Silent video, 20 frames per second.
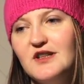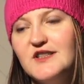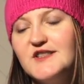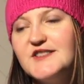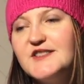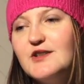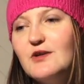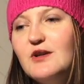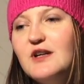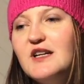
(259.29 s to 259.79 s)

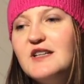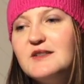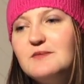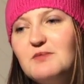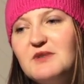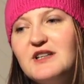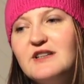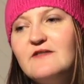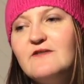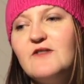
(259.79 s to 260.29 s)
So it has
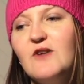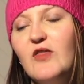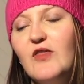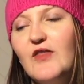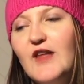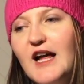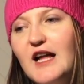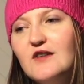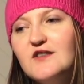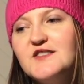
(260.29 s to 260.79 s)
been for
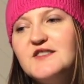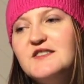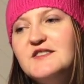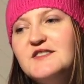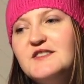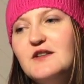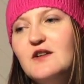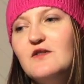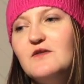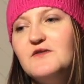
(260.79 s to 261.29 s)

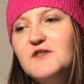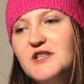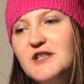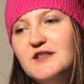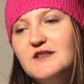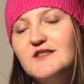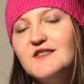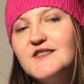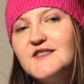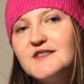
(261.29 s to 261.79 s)
thousands of
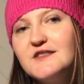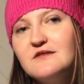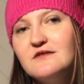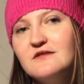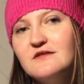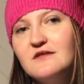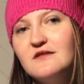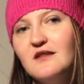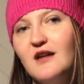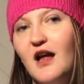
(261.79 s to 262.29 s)
years,
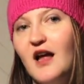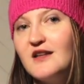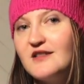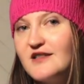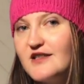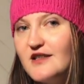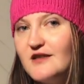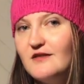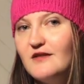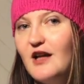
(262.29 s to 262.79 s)

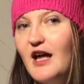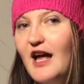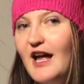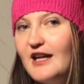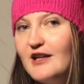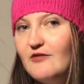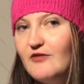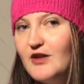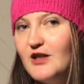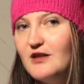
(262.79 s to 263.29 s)
until
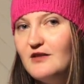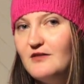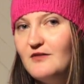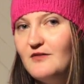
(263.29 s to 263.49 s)
Ava.